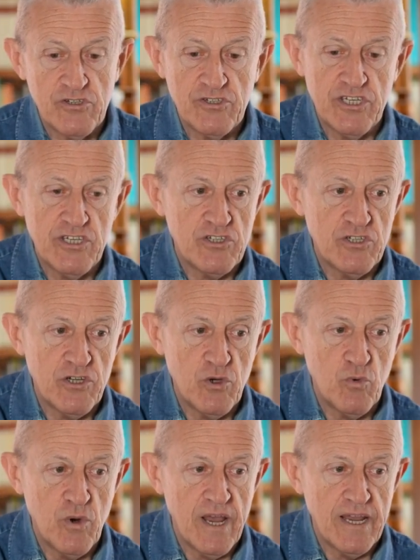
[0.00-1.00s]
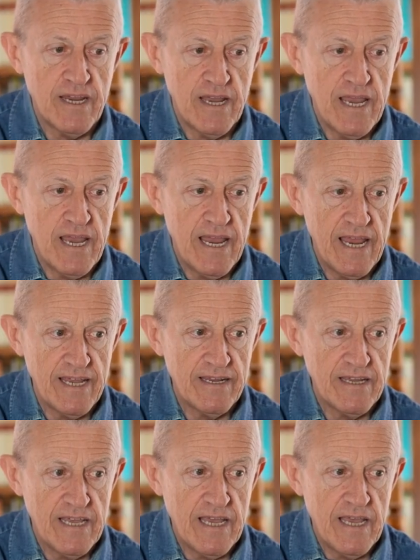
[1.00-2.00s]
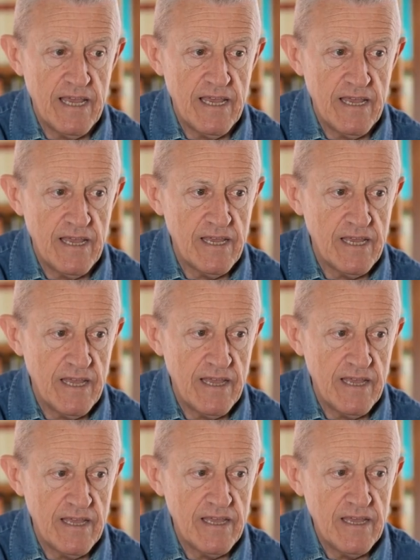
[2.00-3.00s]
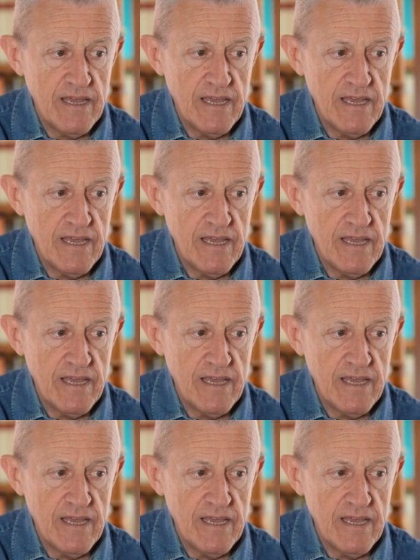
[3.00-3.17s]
the digital one and the